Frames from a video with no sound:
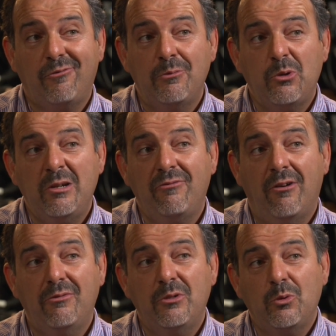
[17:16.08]
From
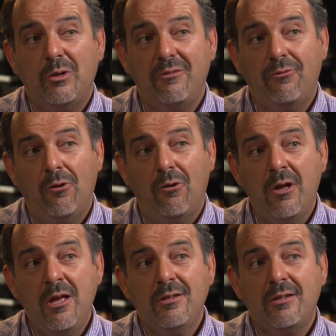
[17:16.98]
25 to 24.
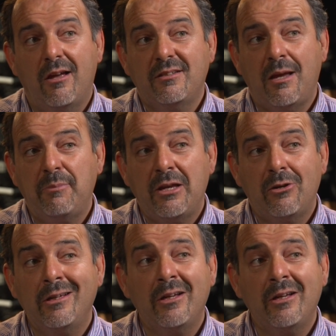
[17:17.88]
So something can go wrong